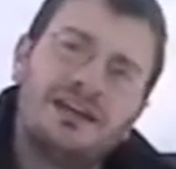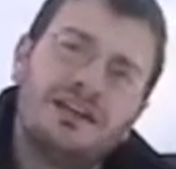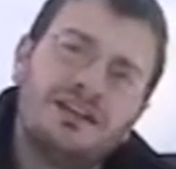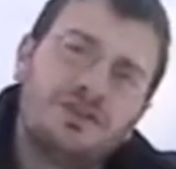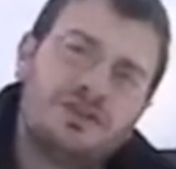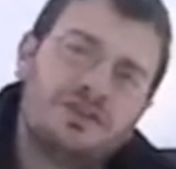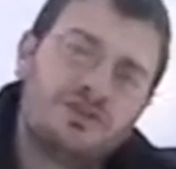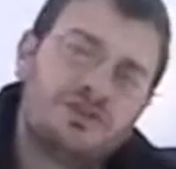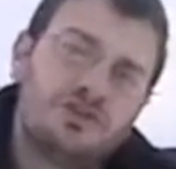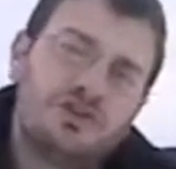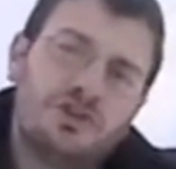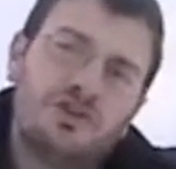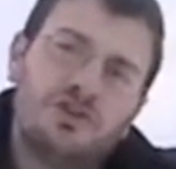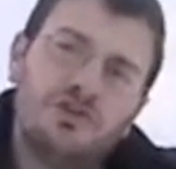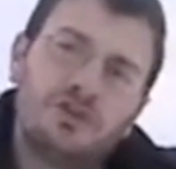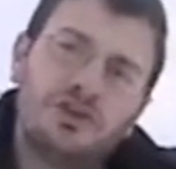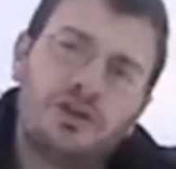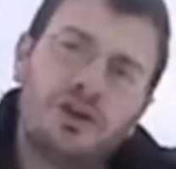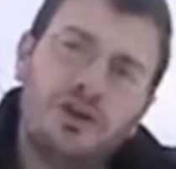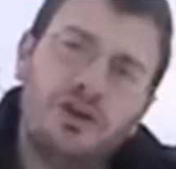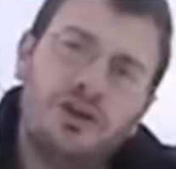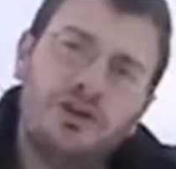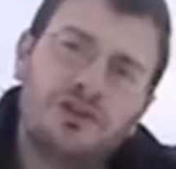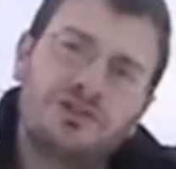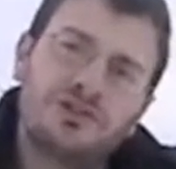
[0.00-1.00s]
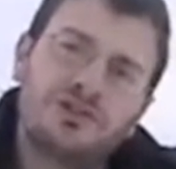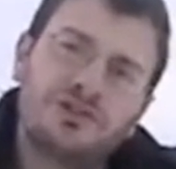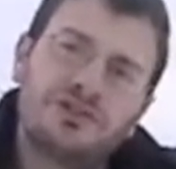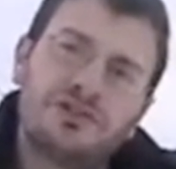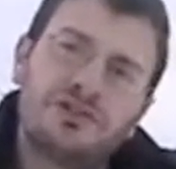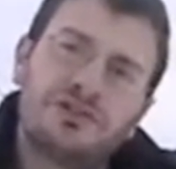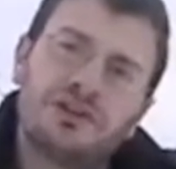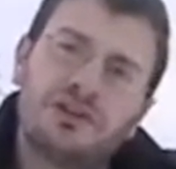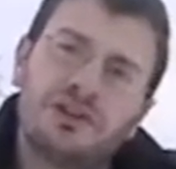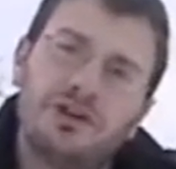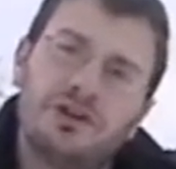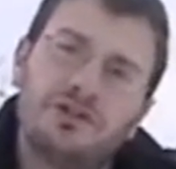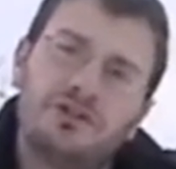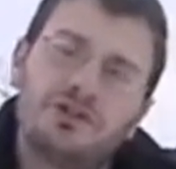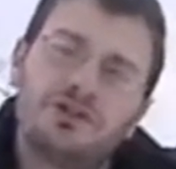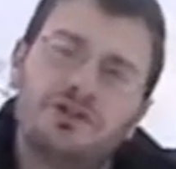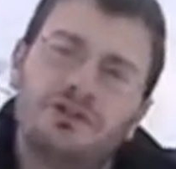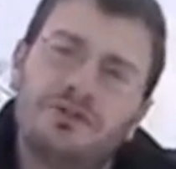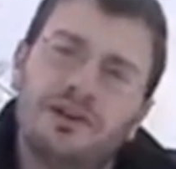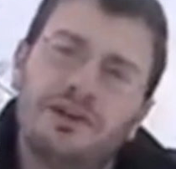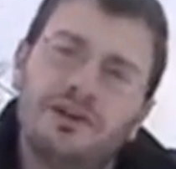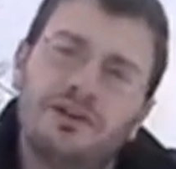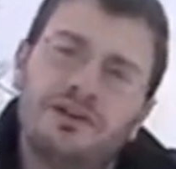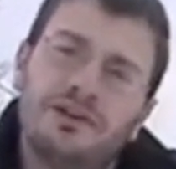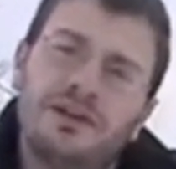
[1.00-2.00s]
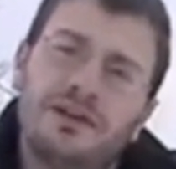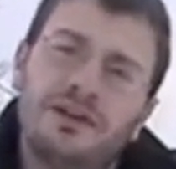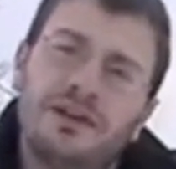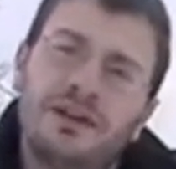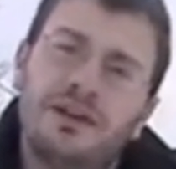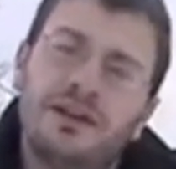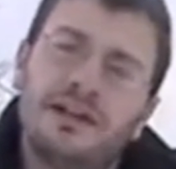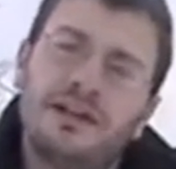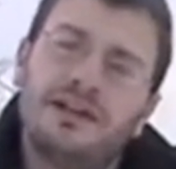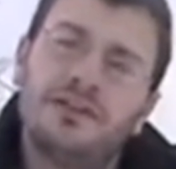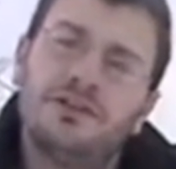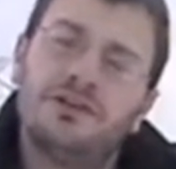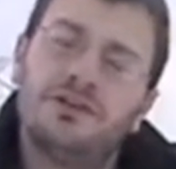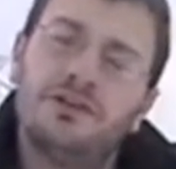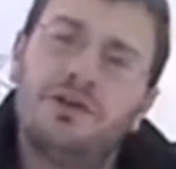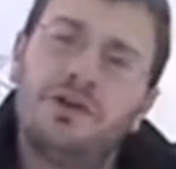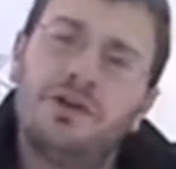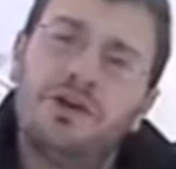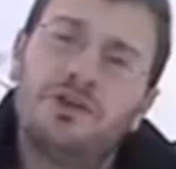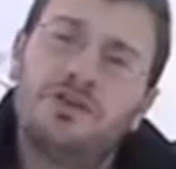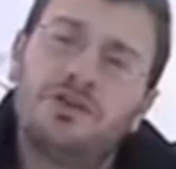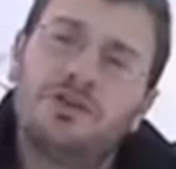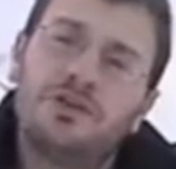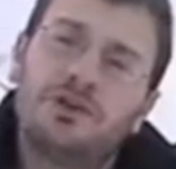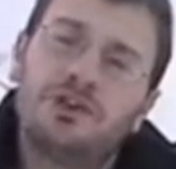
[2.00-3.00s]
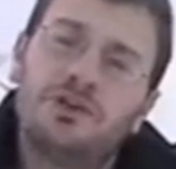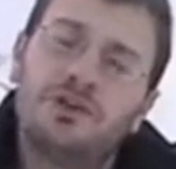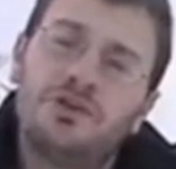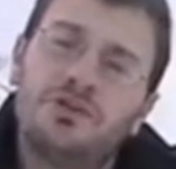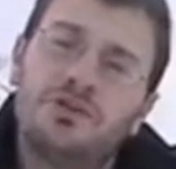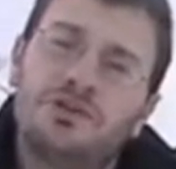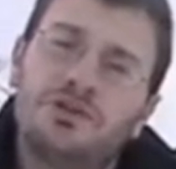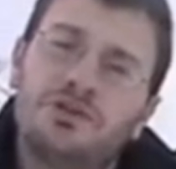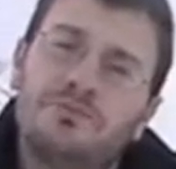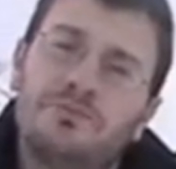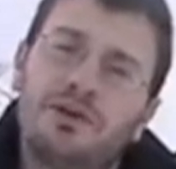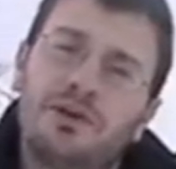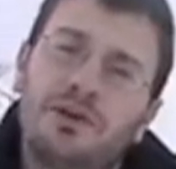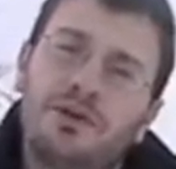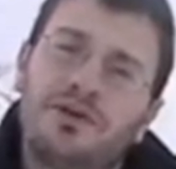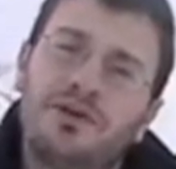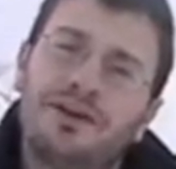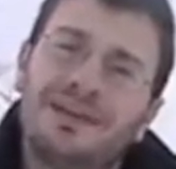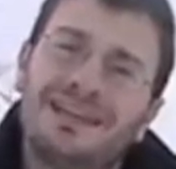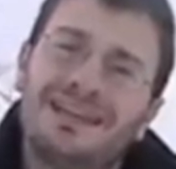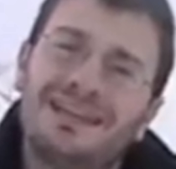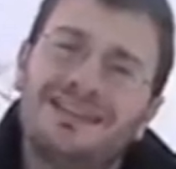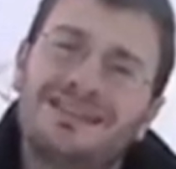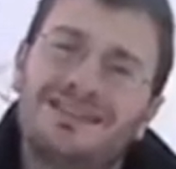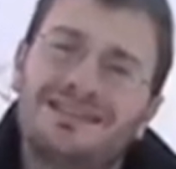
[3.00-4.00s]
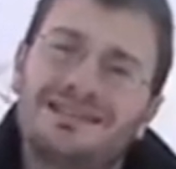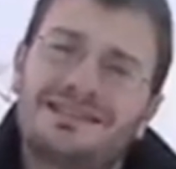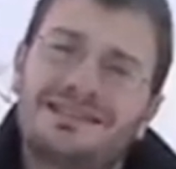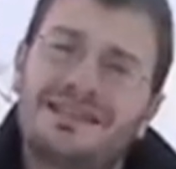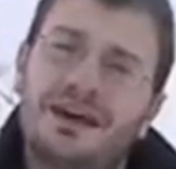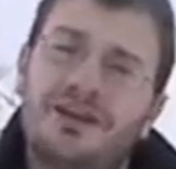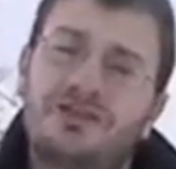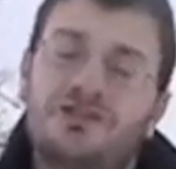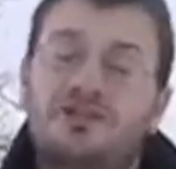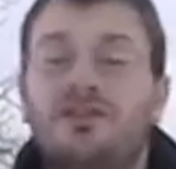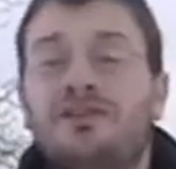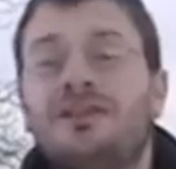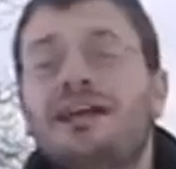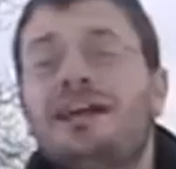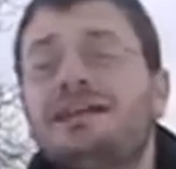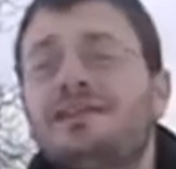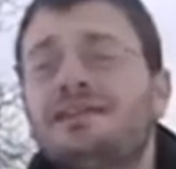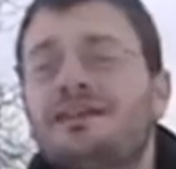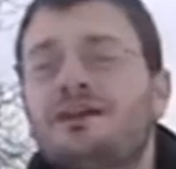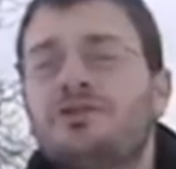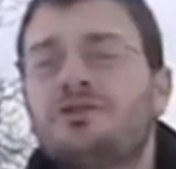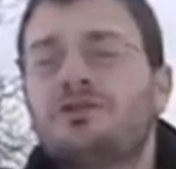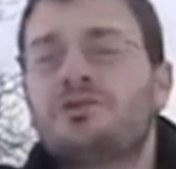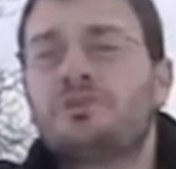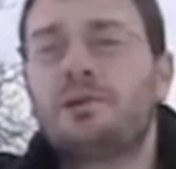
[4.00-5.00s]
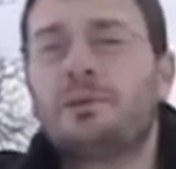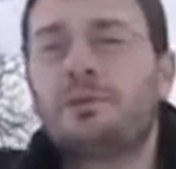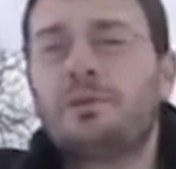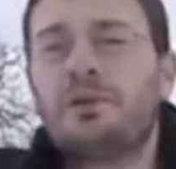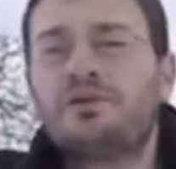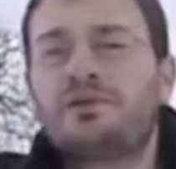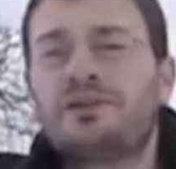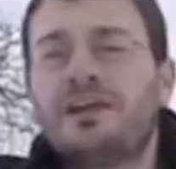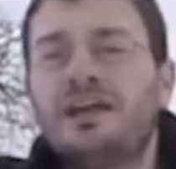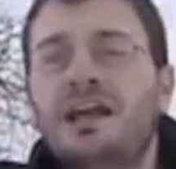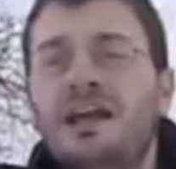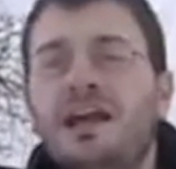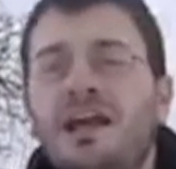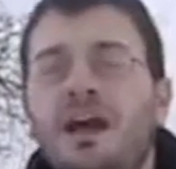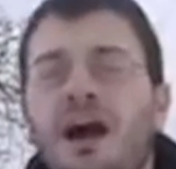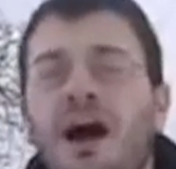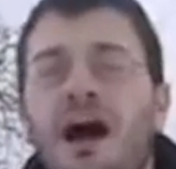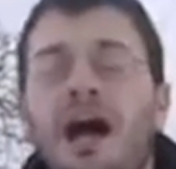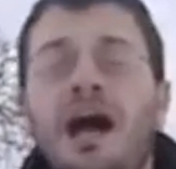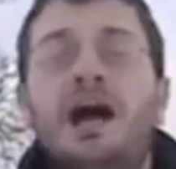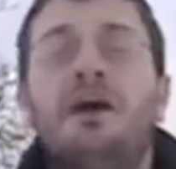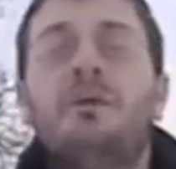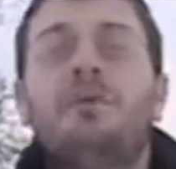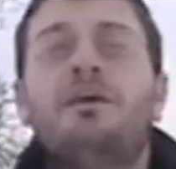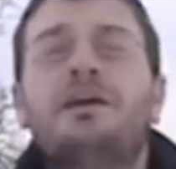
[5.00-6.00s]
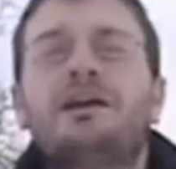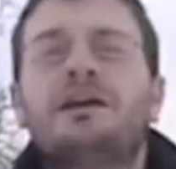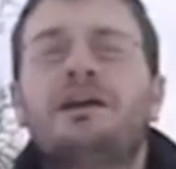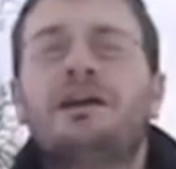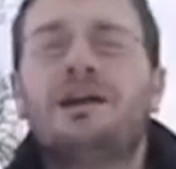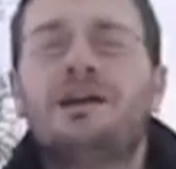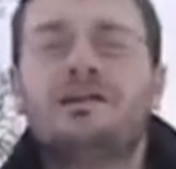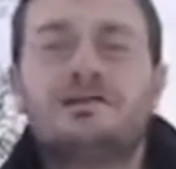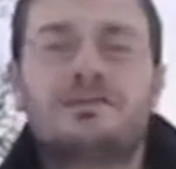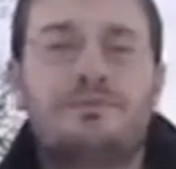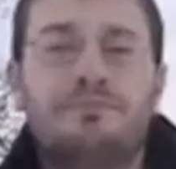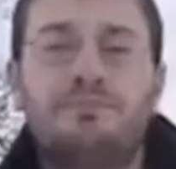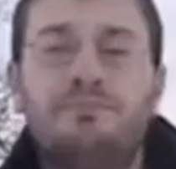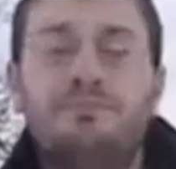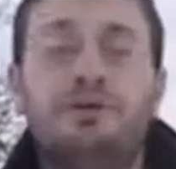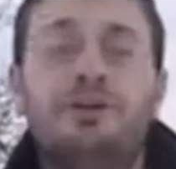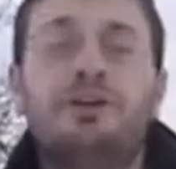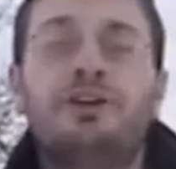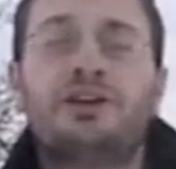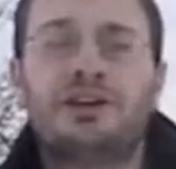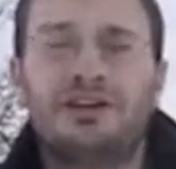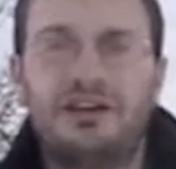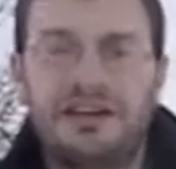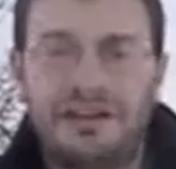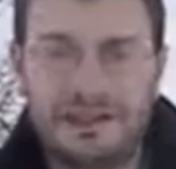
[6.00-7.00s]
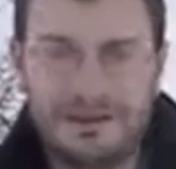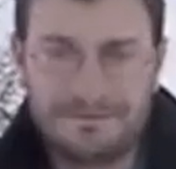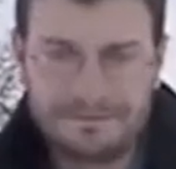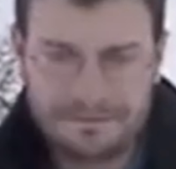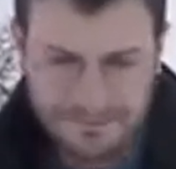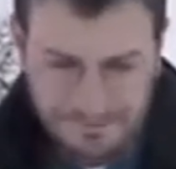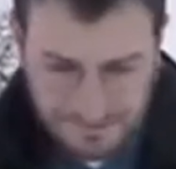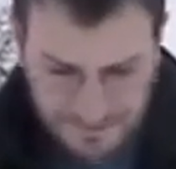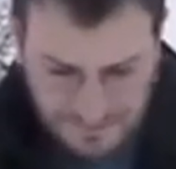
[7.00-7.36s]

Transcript: into 2 côtes, the Côte de Nuit in the north and the Côte de Beaune in the south. So a lot of times when people say, I want a nice Burgundy,